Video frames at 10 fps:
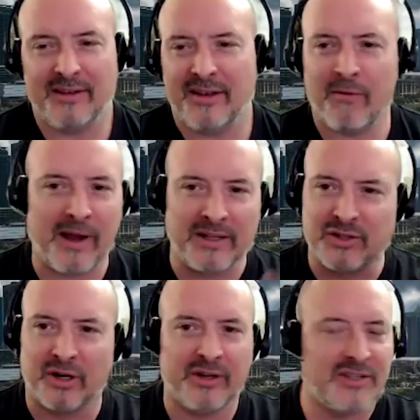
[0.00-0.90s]
Never mind,
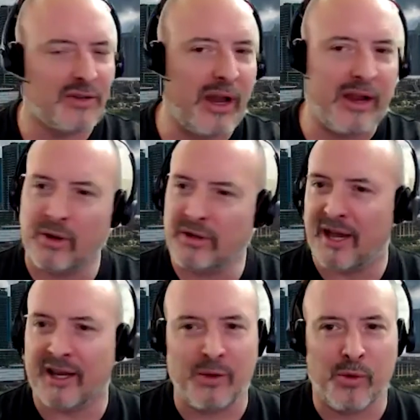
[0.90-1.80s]
sir. It's a great
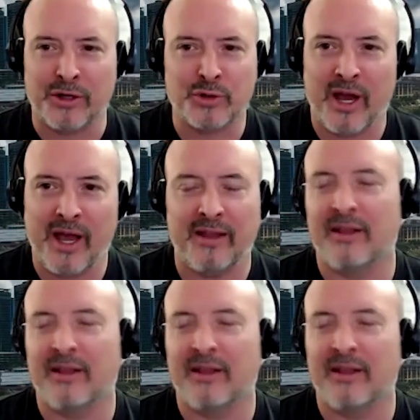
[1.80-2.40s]
cognac. You want to try it?